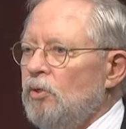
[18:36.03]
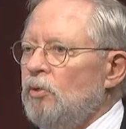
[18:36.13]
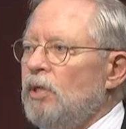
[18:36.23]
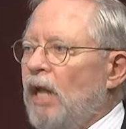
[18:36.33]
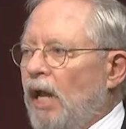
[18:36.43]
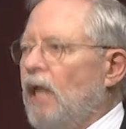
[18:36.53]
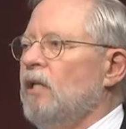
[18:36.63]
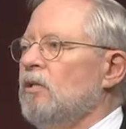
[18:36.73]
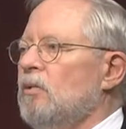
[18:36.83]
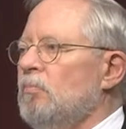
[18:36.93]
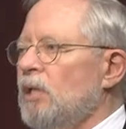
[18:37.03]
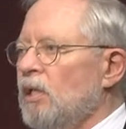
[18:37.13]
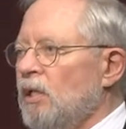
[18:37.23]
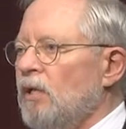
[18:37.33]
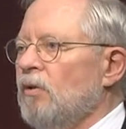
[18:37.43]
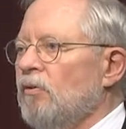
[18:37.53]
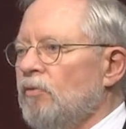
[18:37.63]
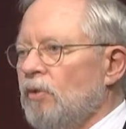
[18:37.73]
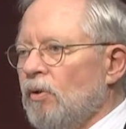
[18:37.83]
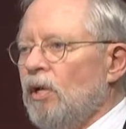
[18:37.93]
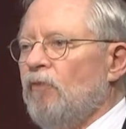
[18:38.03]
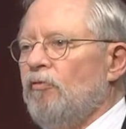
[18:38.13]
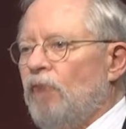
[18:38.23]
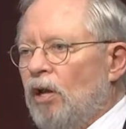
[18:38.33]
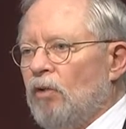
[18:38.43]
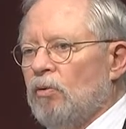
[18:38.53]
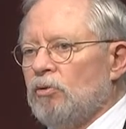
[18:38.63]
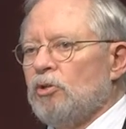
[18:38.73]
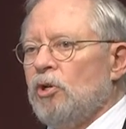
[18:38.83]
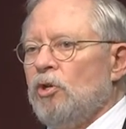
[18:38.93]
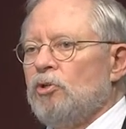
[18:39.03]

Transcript: You can't be a leader if you don't have followers.